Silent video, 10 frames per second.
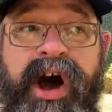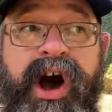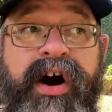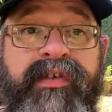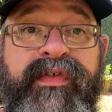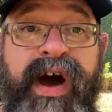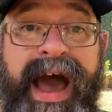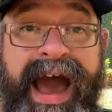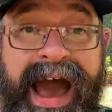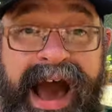of
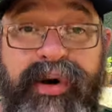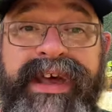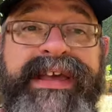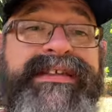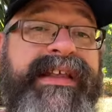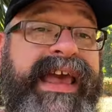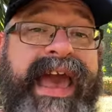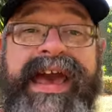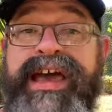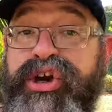how easily
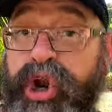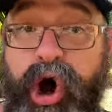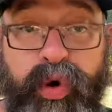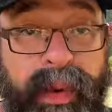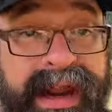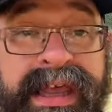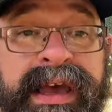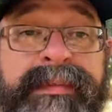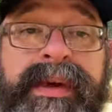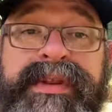AI could already
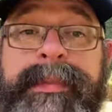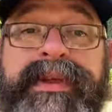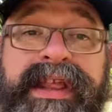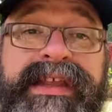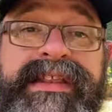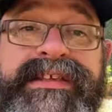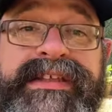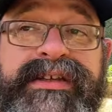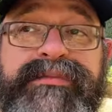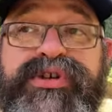be manipulating the
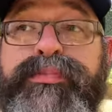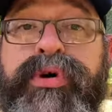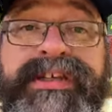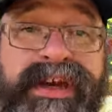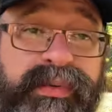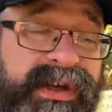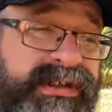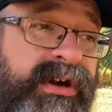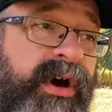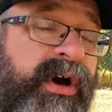system to put us at risk,